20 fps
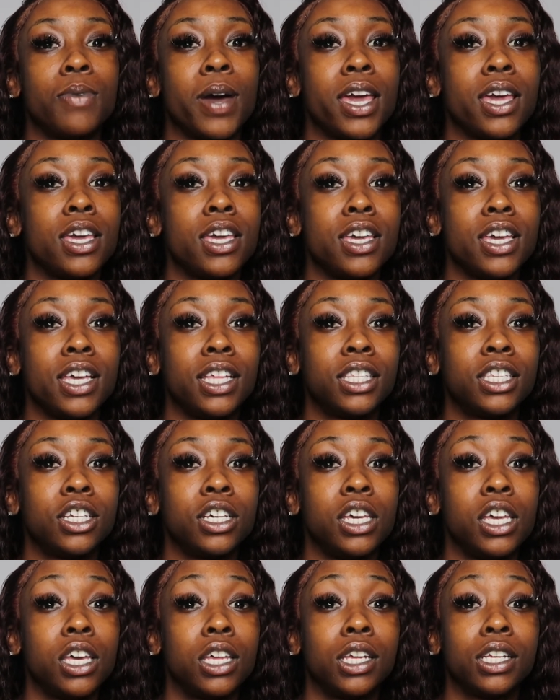way
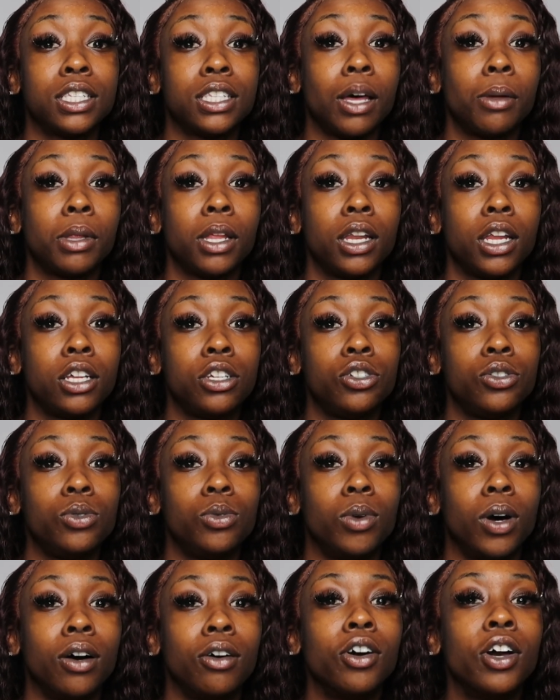into getting something that you
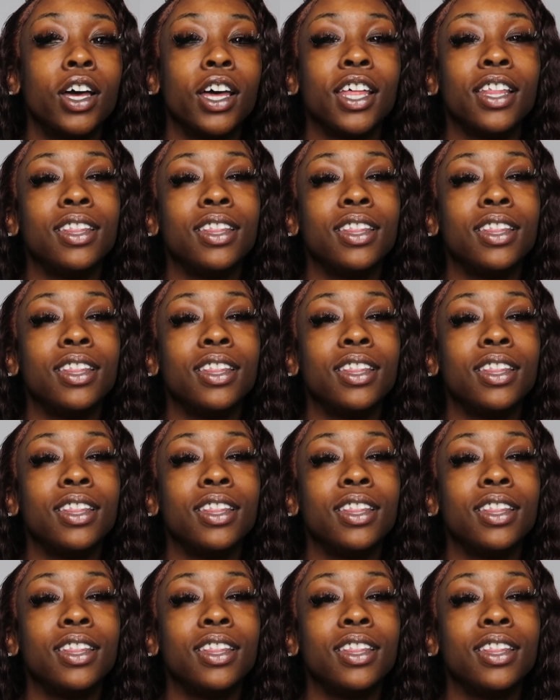want